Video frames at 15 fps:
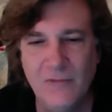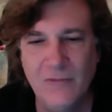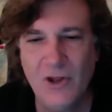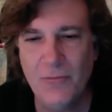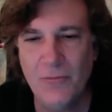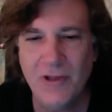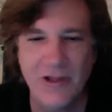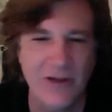
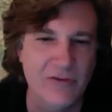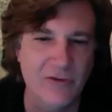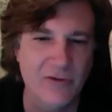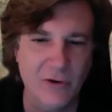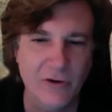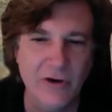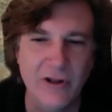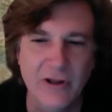because
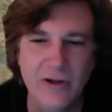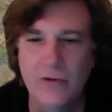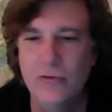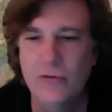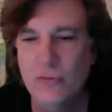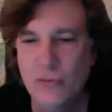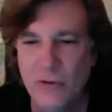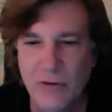learning
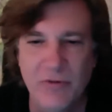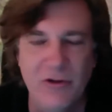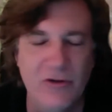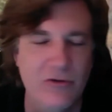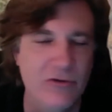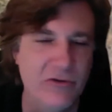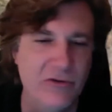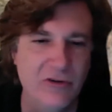
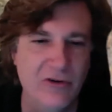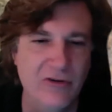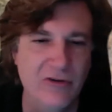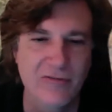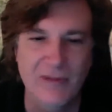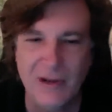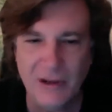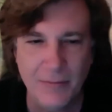contributes to
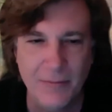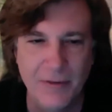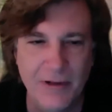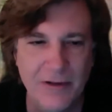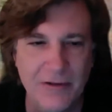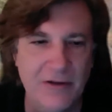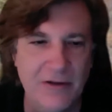development.